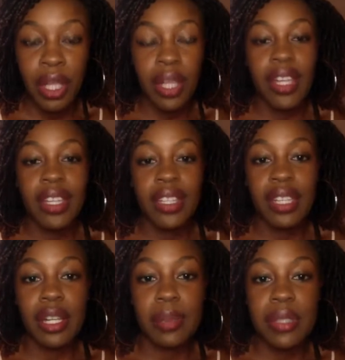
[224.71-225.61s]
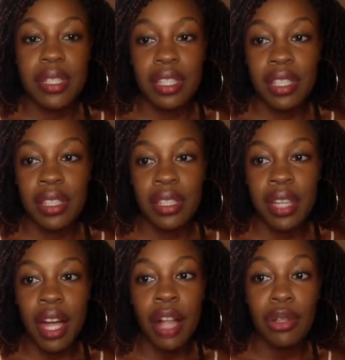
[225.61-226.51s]
It helps the
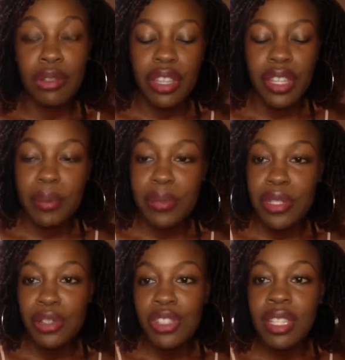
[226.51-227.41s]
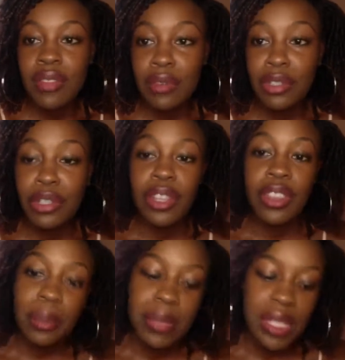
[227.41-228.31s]
algorithm. So just give the video a thumbs
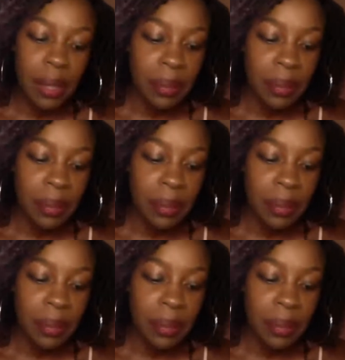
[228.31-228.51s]
up